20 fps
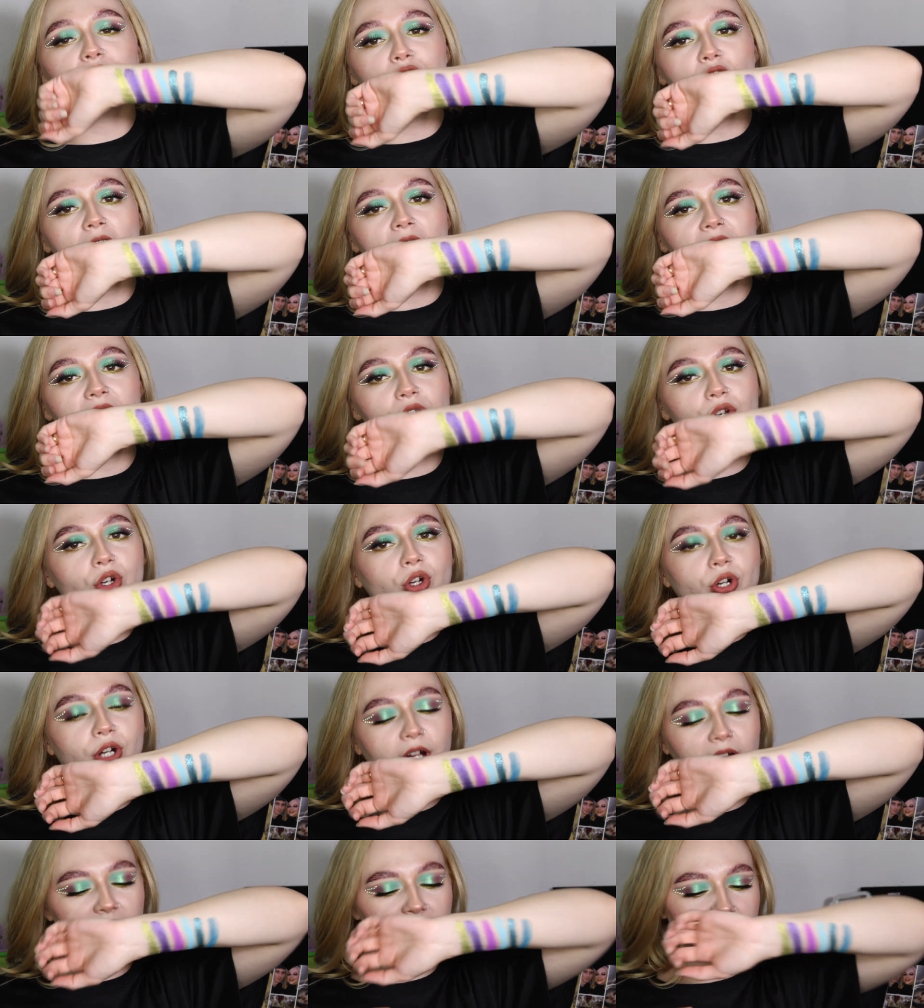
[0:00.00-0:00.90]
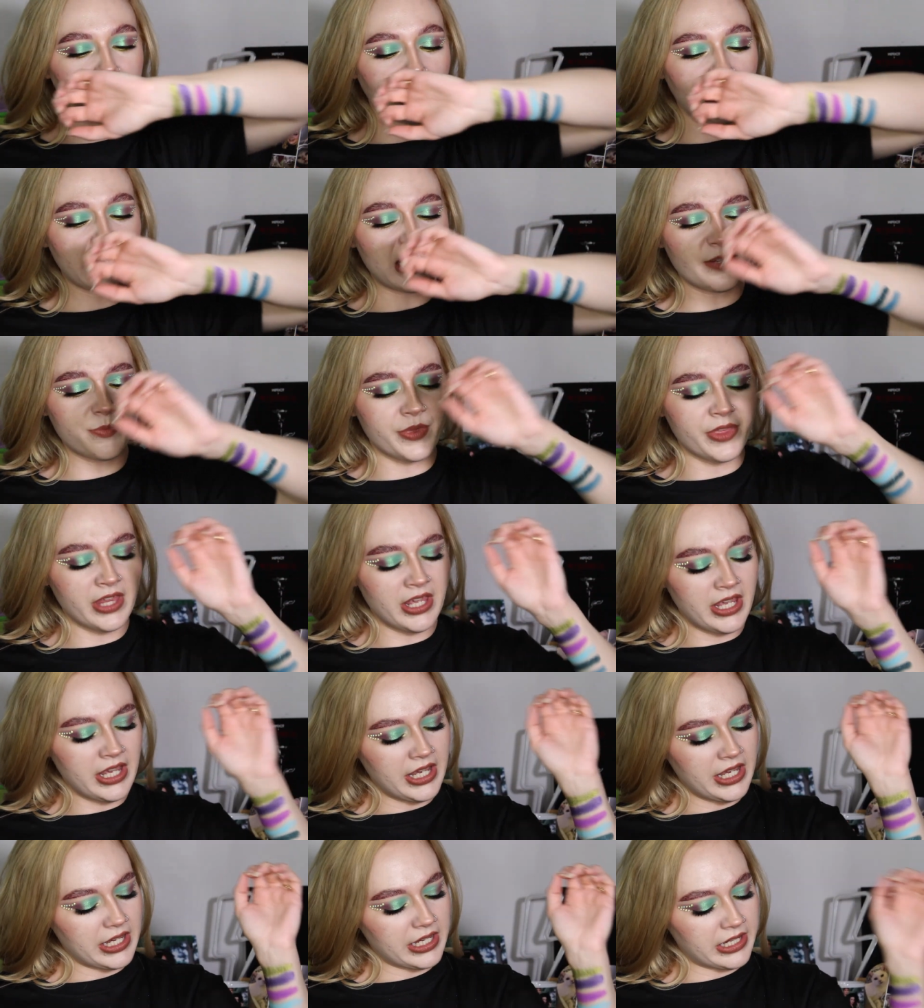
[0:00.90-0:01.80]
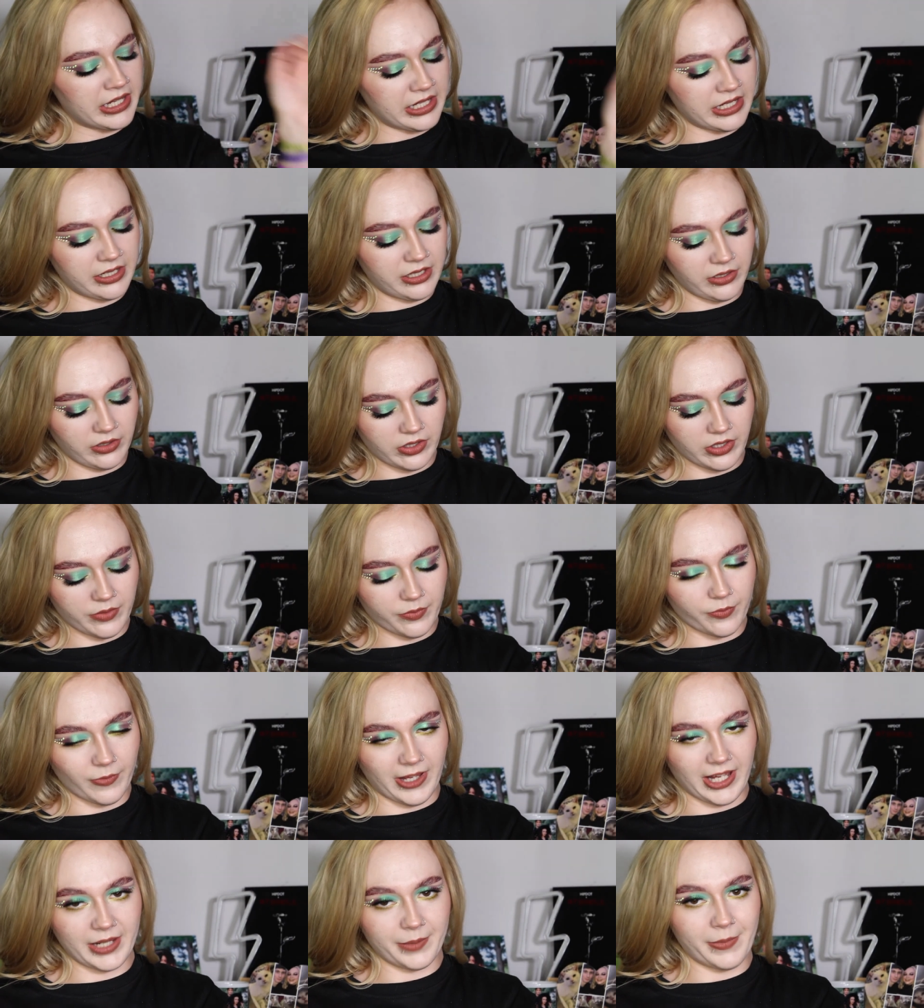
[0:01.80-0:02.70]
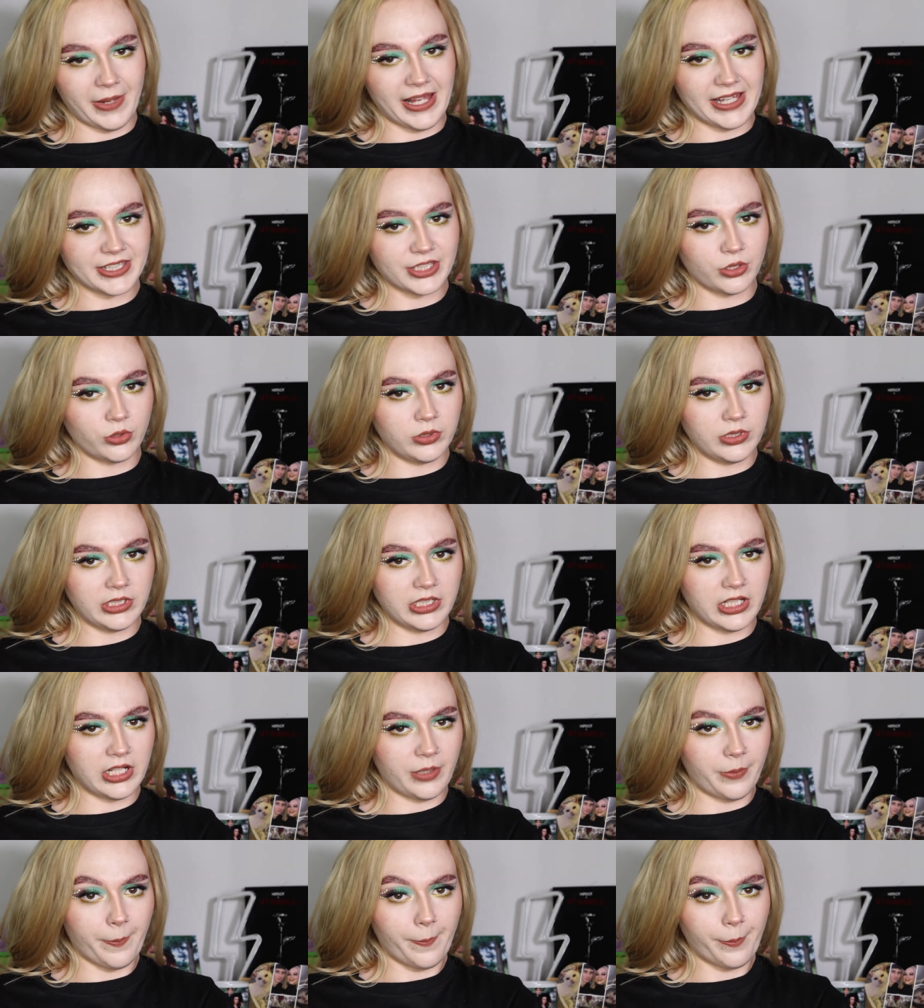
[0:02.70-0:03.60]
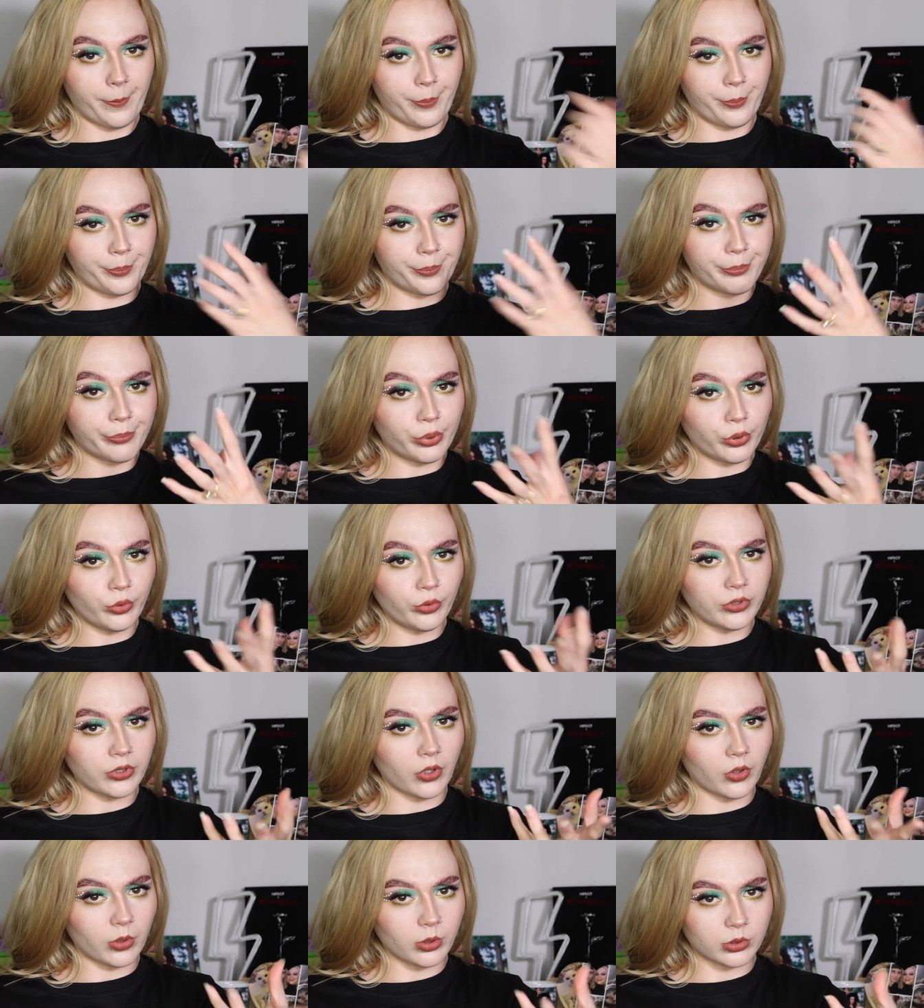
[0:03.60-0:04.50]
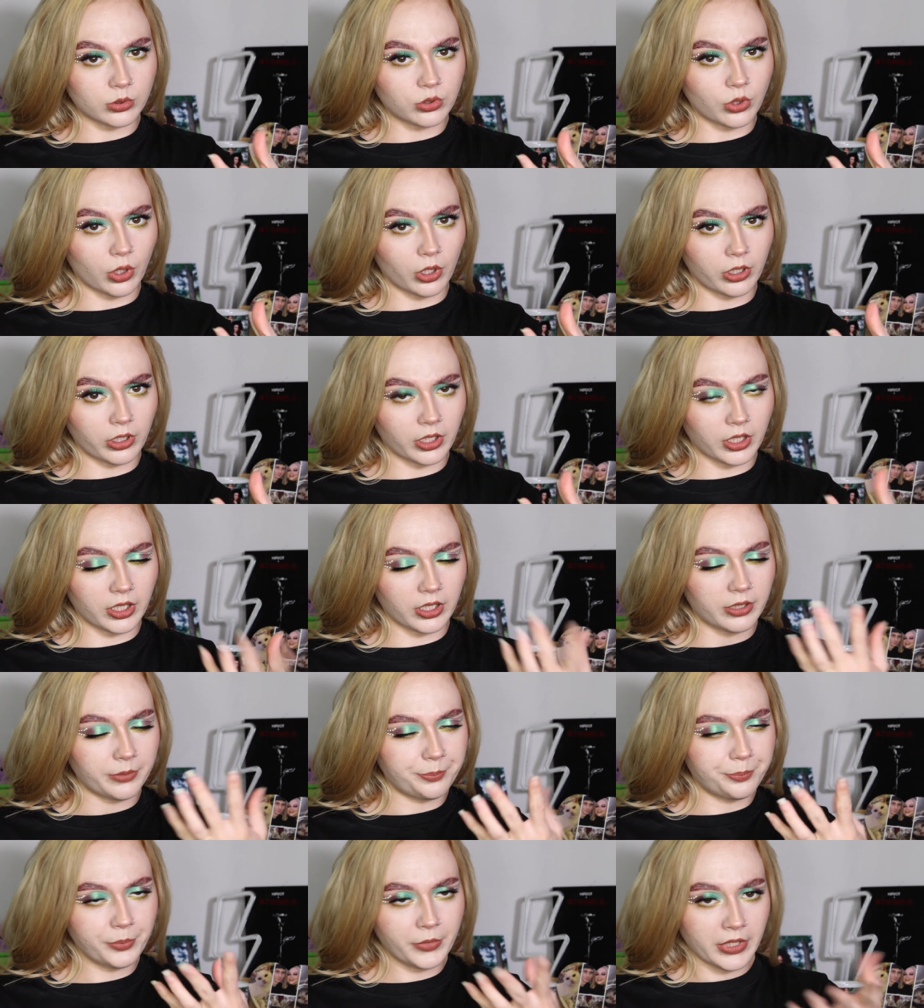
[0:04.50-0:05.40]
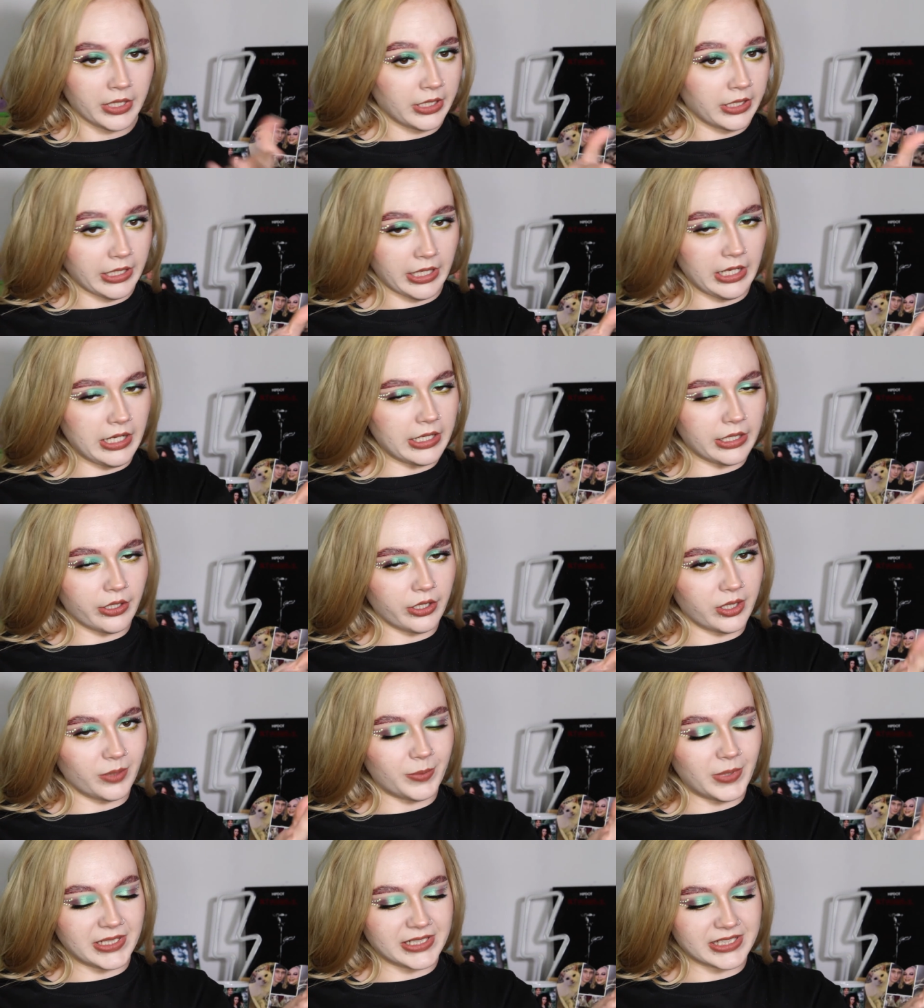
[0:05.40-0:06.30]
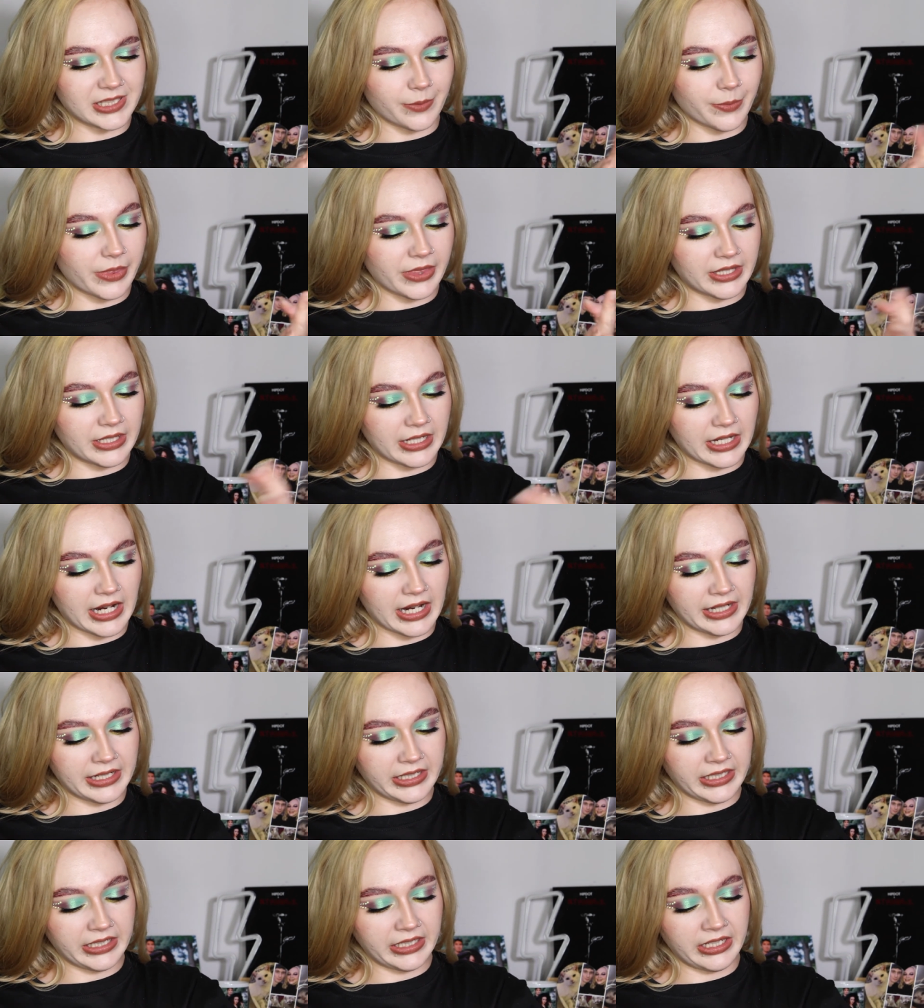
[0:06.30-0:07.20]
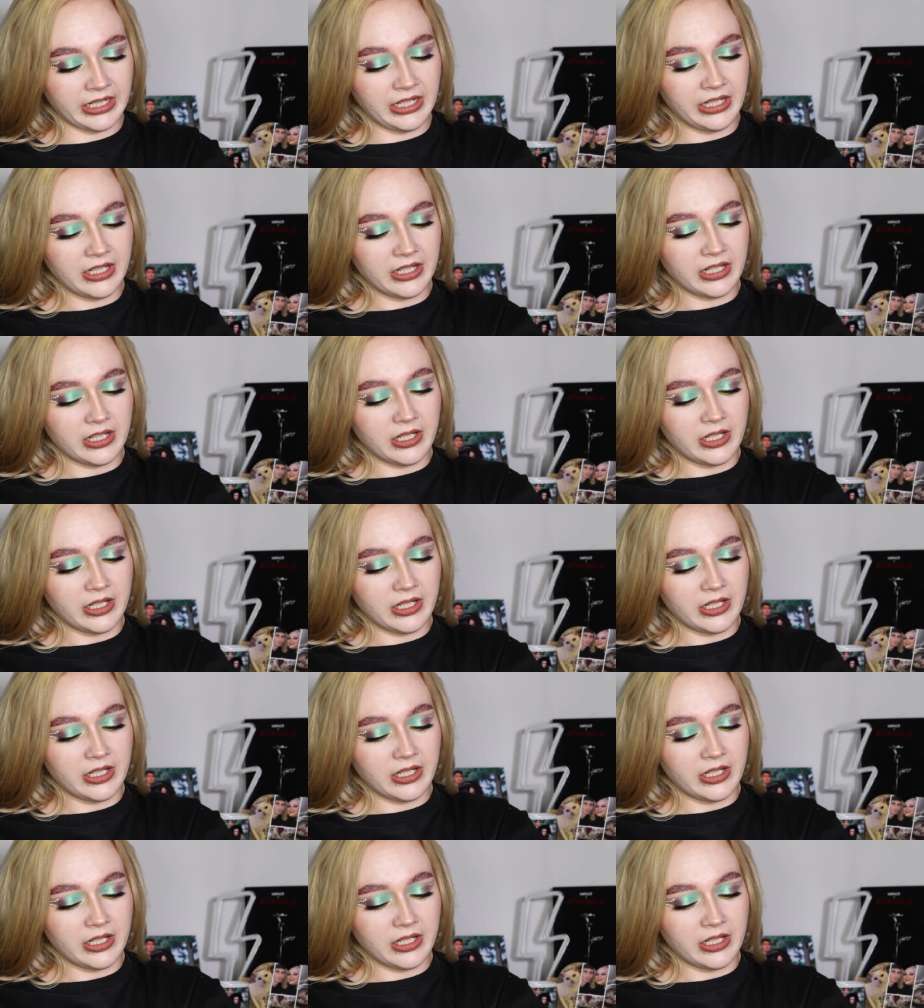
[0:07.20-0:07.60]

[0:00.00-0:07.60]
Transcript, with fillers: shade to create depth. And then, like, Math Hole ended up pulling a little darker. And it could have been something that I did.